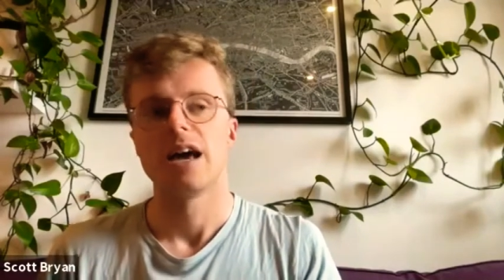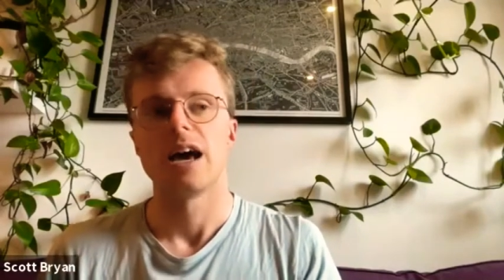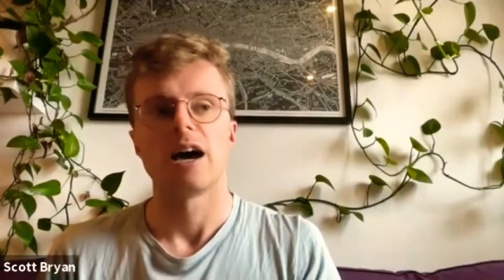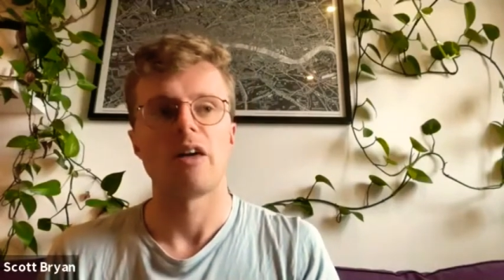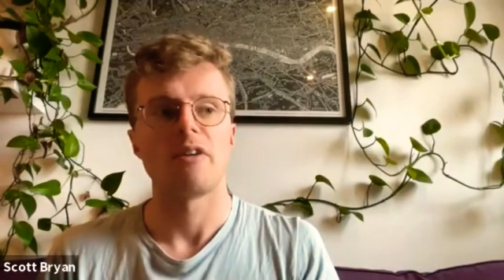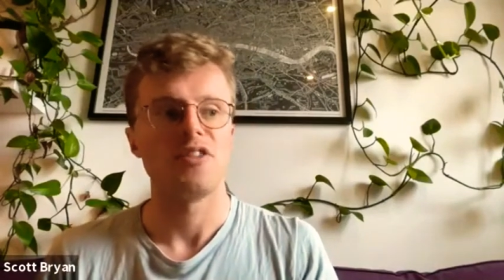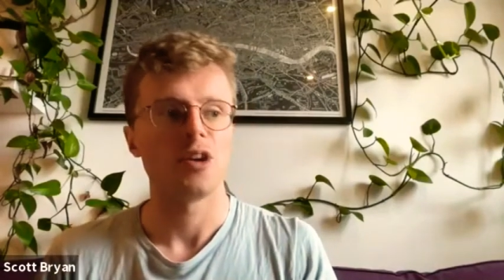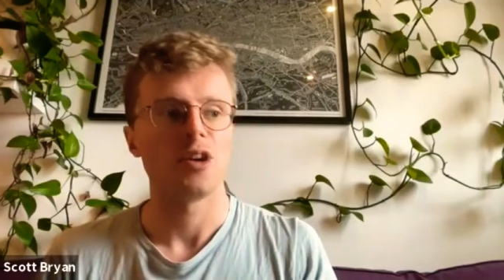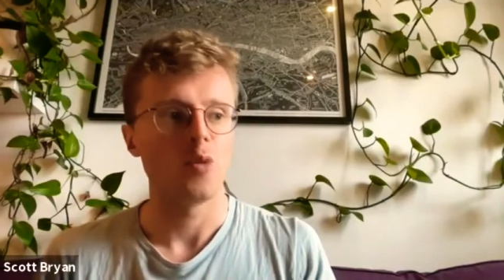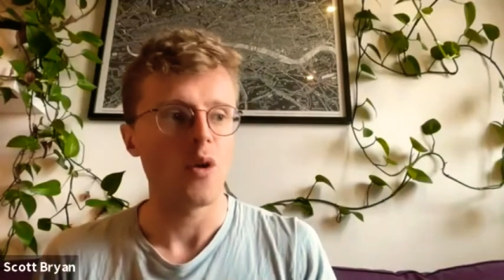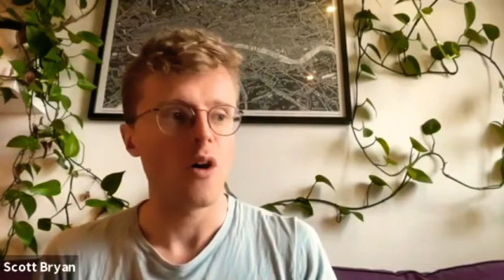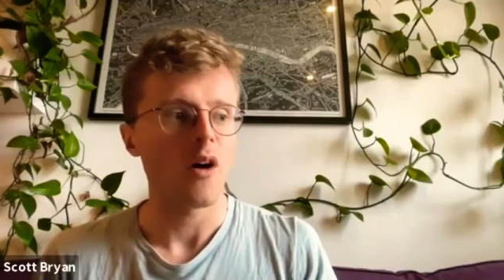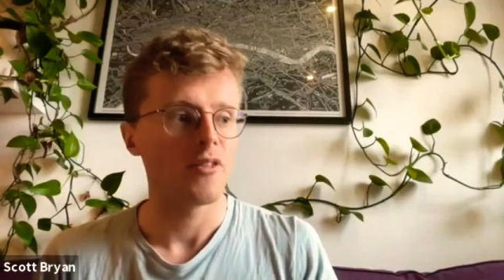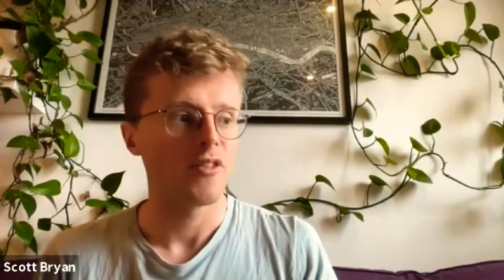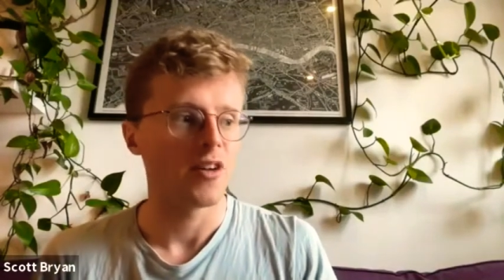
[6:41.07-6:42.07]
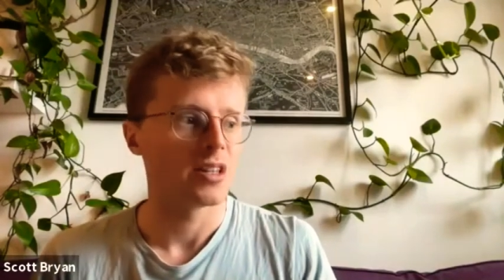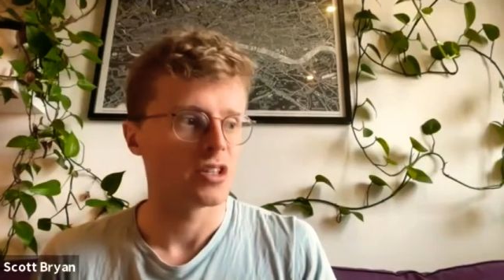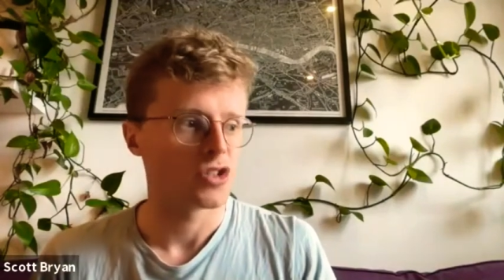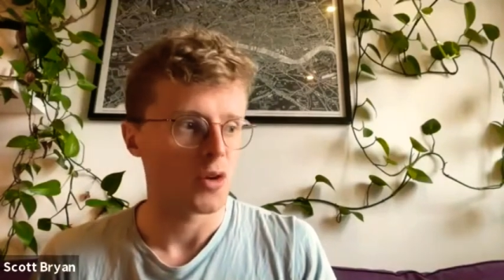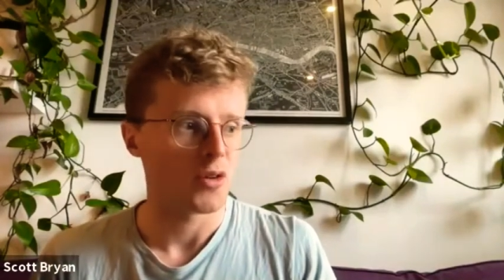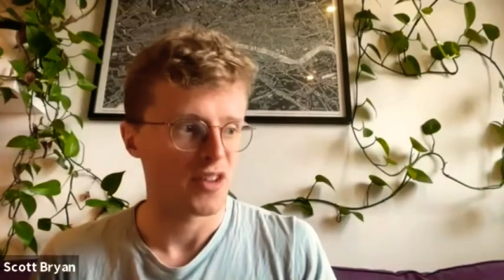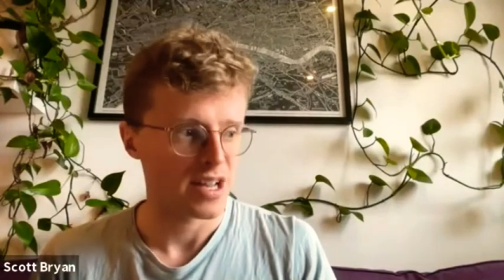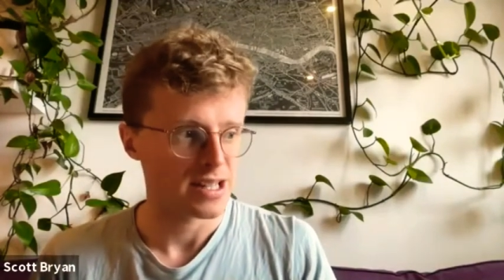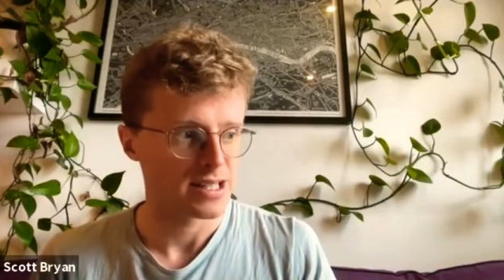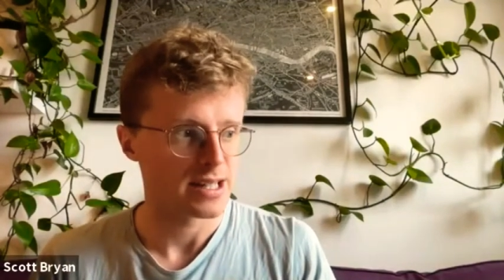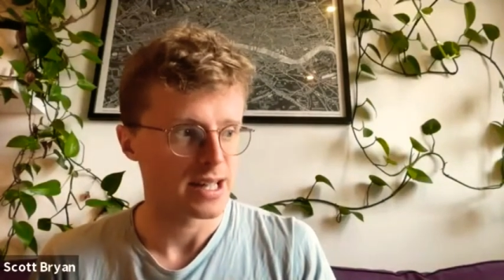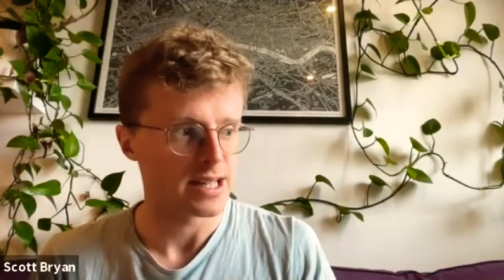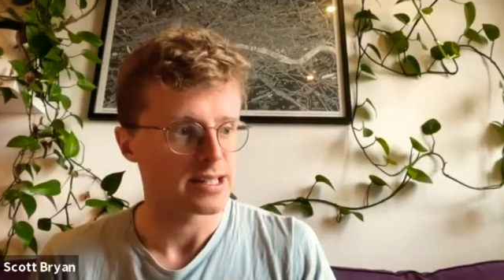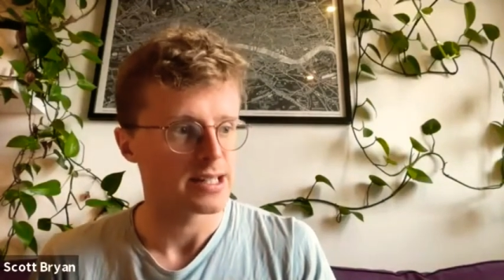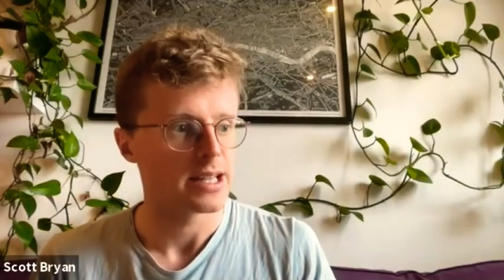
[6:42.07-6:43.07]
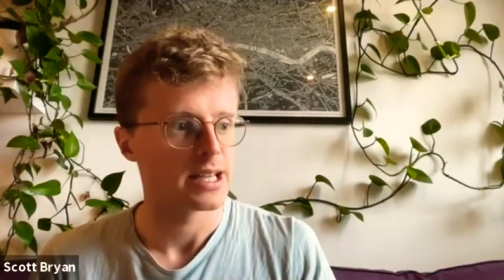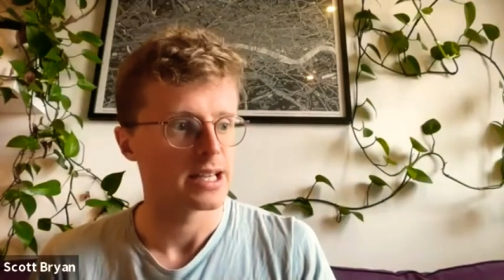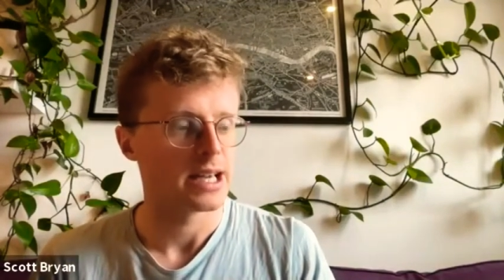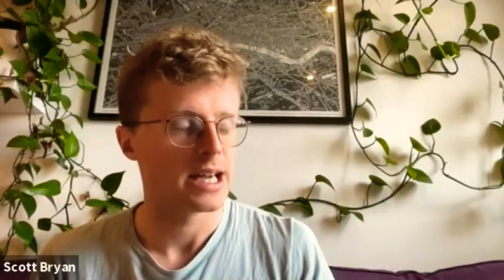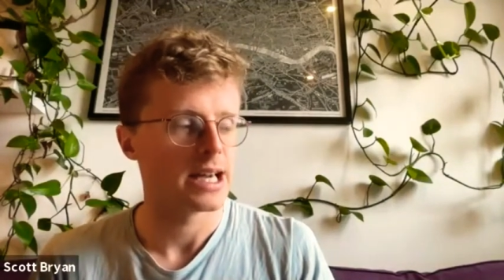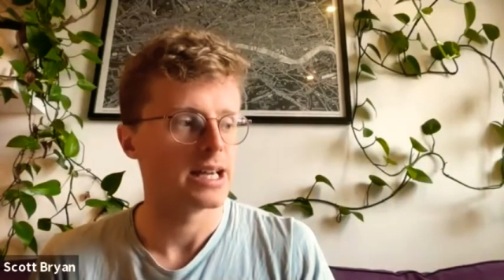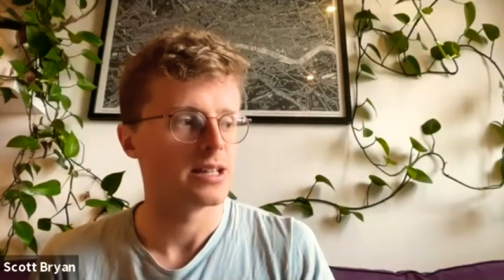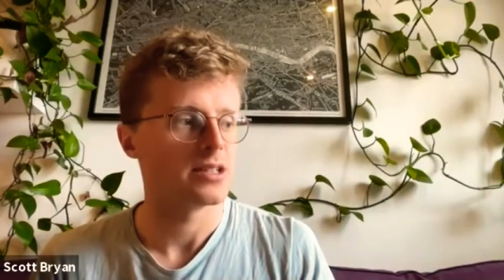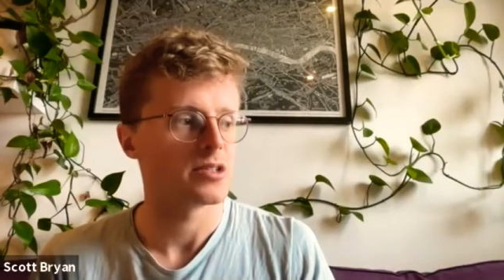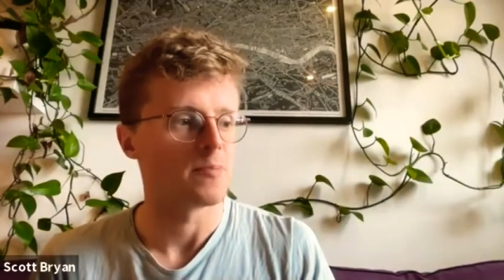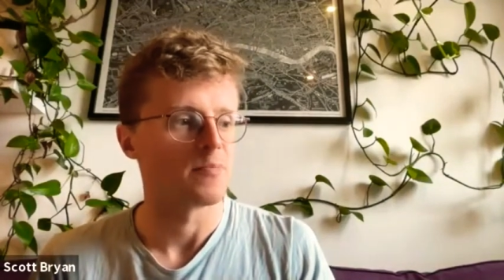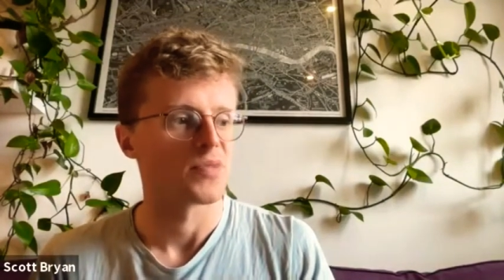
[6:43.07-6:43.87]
And I think what I find so fascinating is